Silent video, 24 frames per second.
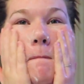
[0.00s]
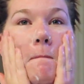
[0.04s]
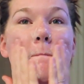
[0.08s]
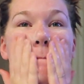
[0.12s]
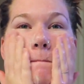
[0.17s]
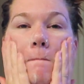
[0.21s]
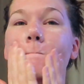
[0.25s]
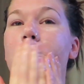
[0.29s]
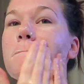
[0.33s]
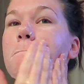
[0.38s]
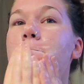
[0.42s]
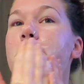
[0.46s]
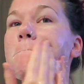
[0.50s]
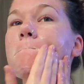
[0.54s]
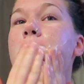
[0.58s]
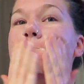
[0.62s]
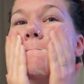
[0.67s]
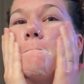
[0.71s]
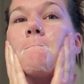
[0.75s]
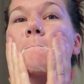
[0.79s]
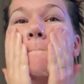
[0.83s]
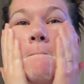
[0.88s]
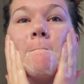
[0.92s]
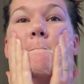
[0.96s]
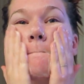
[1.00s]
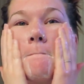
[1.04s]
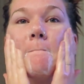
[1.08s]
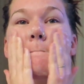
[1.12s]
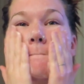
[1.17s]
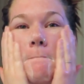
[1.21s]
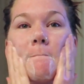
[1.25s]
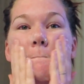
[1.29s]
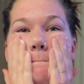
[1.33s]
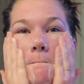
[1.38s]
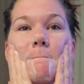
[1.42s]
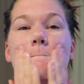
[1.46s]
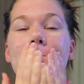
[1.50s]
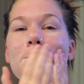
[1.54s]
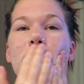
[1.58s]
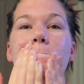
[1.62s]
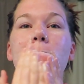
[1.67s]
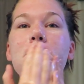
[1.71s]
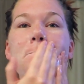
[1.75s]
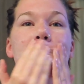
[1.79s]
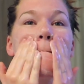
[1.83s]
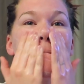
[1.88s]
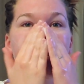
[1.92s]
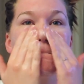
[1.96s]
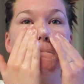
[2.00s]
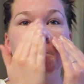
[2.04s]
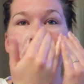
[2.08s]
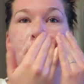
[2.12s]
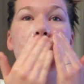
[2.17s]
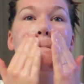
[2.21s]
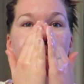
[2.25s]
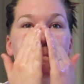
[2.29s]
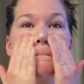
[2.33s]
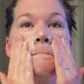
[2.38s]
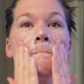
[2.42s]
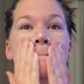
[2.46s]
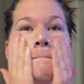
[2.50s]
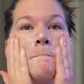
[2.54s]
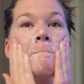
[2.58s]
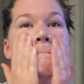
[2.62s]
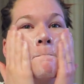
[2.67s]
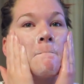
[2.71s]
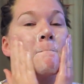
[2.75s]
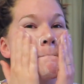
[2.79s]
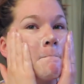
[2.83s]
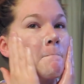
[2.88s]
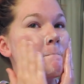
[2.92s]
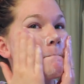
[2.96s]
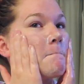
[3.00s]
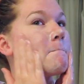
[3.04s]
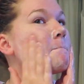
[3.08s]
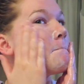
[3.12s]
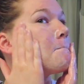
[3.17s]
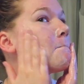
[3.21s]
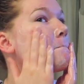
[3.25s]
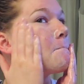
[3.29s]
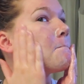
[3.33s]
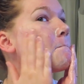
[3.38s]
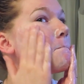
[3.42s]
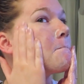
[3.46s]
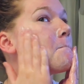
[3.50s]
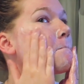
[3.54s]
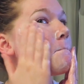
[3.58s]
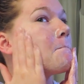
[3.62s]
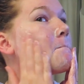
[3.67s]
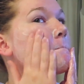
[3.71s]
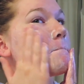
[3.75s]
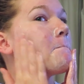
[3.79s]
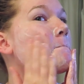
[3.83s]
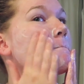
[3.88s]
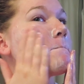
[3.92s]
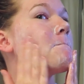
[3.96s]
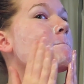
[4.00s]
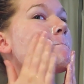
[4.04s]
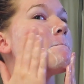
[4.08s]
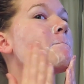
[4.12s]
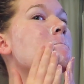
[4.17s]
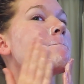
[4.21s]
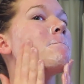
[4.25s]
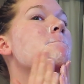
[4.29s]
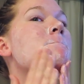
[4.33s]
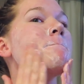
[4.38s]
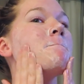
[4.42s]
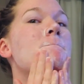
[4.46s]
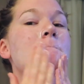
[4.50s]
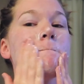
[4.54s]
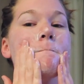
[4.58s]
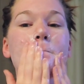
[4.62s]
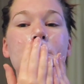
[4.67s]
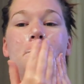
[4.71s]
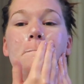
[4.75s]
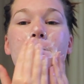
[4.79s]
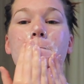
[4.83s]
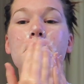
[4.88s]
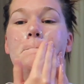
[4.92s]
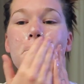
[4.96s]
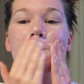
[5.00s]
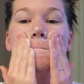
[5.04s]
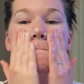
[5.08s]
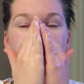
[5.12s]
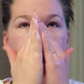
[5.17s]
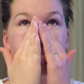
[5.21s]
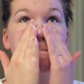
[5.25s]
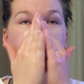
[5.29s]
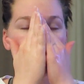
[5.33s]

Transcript: out. I obviously really love looking into skincare. So that's all for this